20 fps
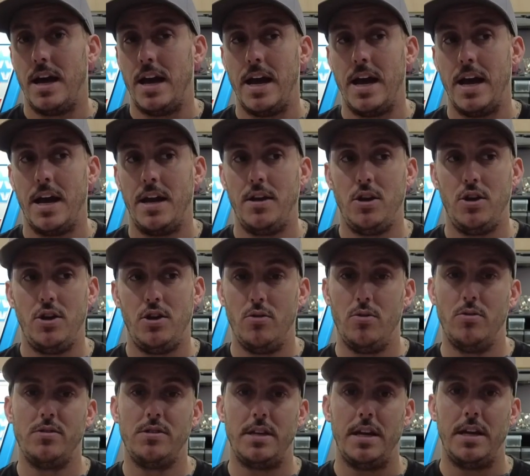and
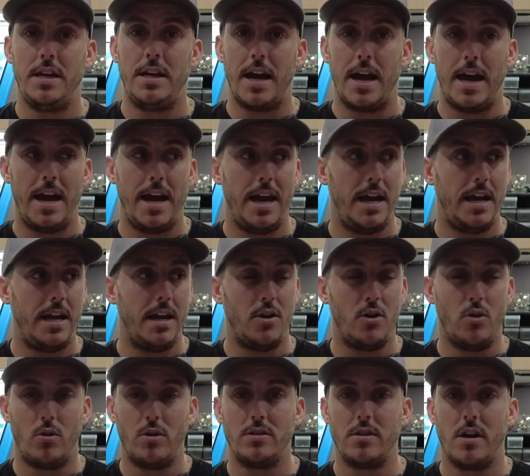using a
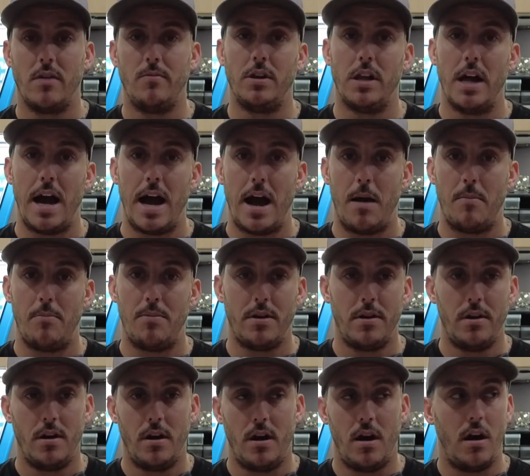noise level app